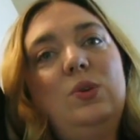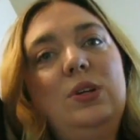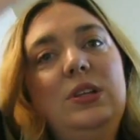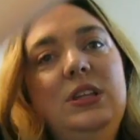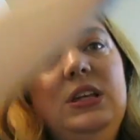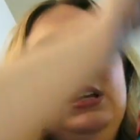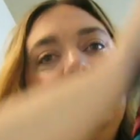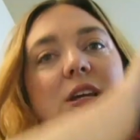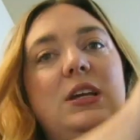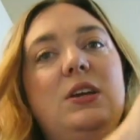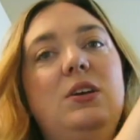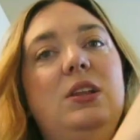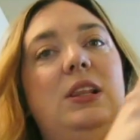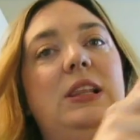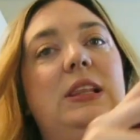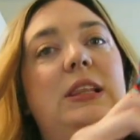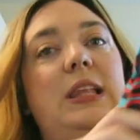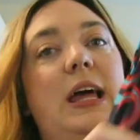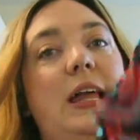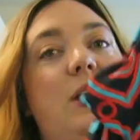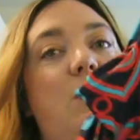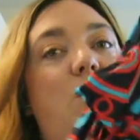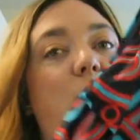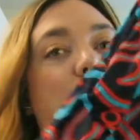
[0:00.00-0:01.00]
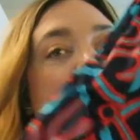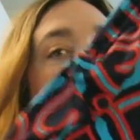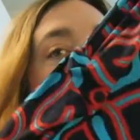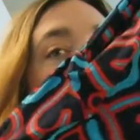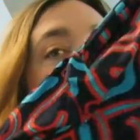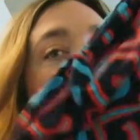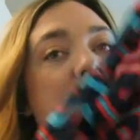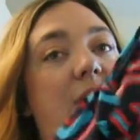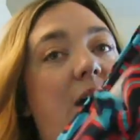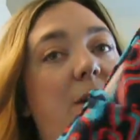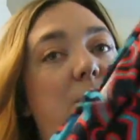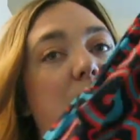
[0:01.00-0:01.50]
really
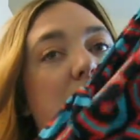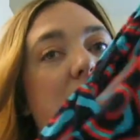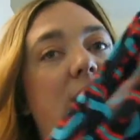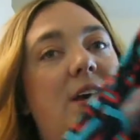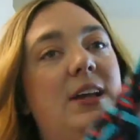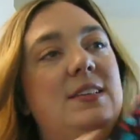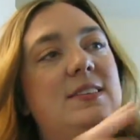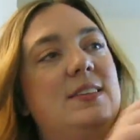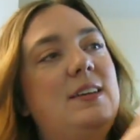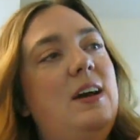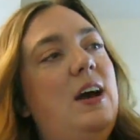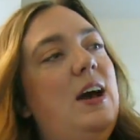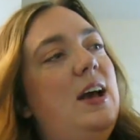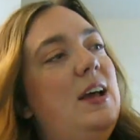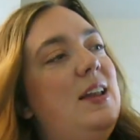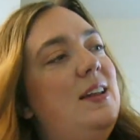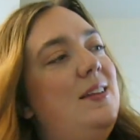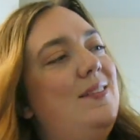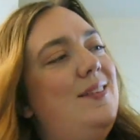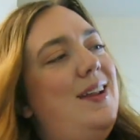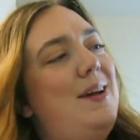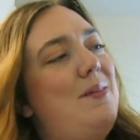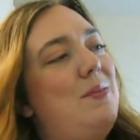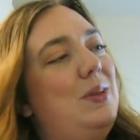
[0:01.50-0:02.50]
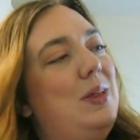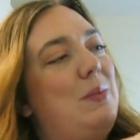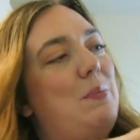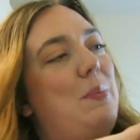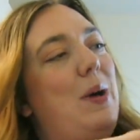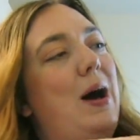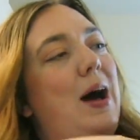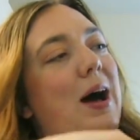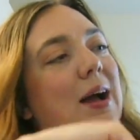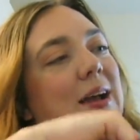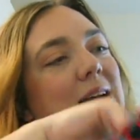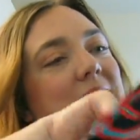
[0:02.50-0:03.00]
lightweight fabric. It's got, not really
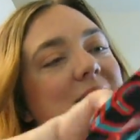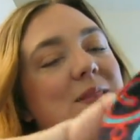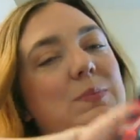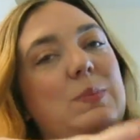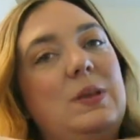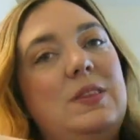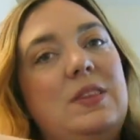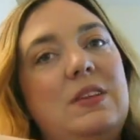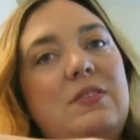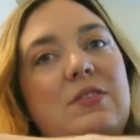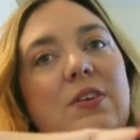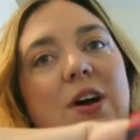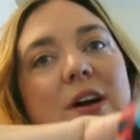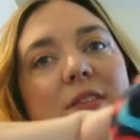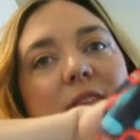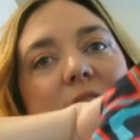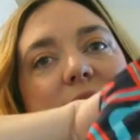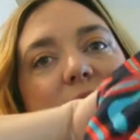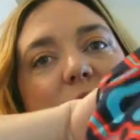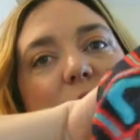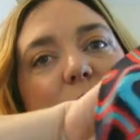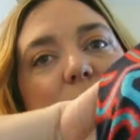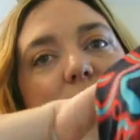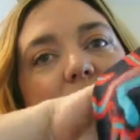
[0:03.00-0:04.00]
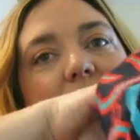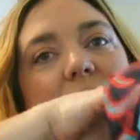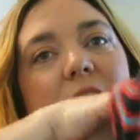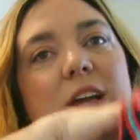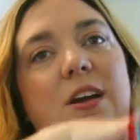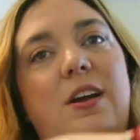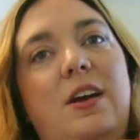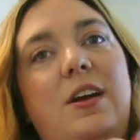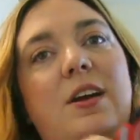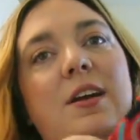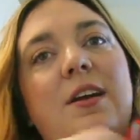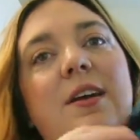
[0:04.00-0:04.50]
pockets, but they've got this opening
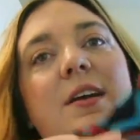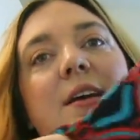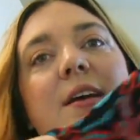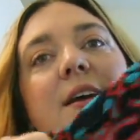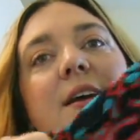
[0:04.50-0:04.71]
here.